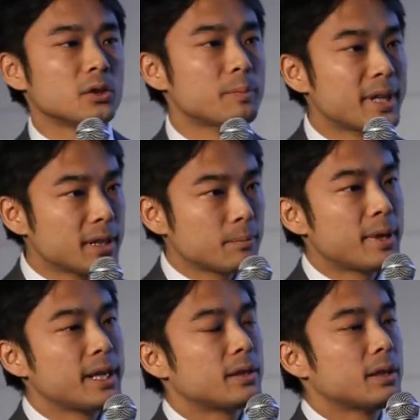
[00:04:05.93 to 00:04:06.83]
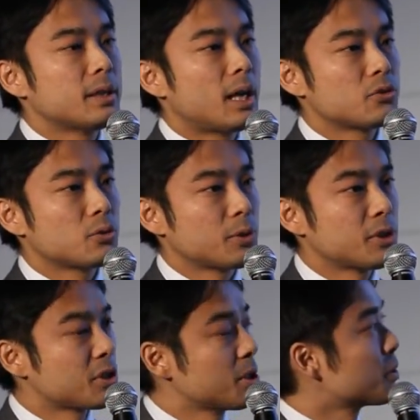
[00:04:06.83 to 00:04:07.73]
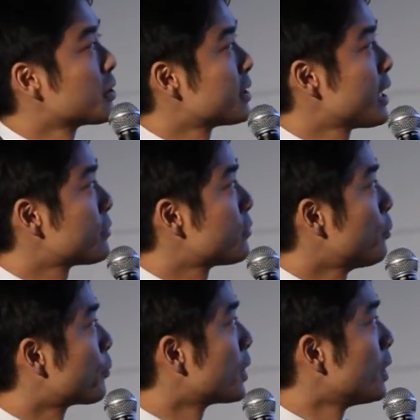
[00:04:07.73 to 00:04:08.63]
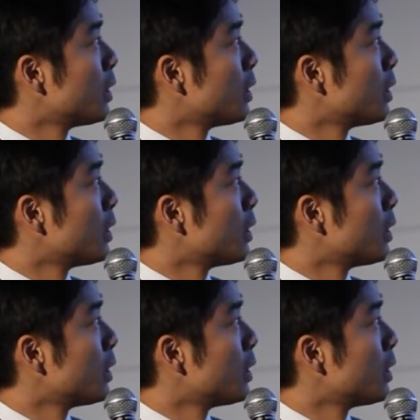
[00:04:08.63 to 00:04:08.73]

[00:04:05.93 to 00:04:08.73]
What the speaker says: to make entrepreneurship successful.